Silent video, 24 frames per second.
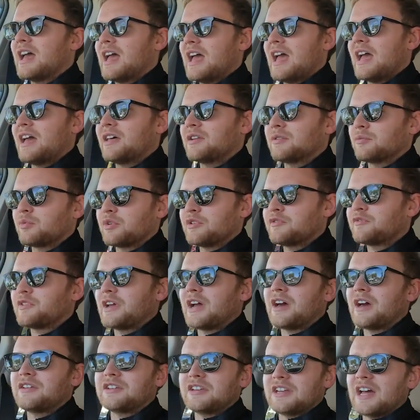And we
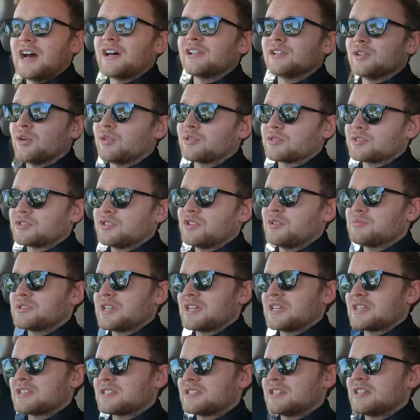found in our long-term
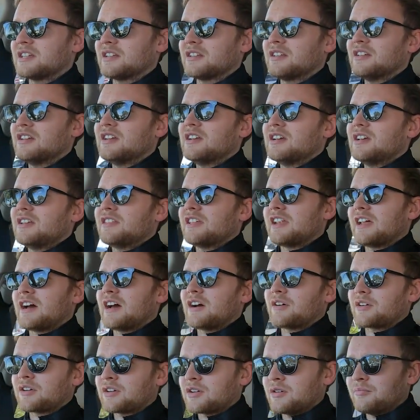testing that
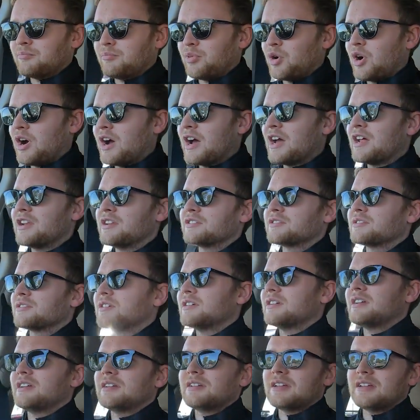our combined
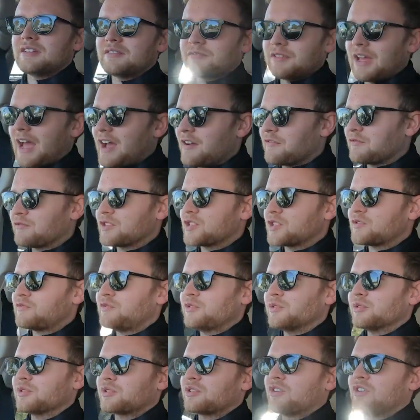average
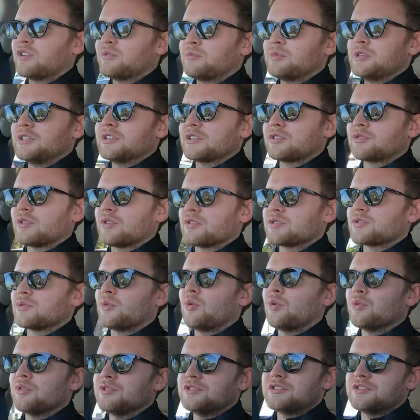fuel economy across all the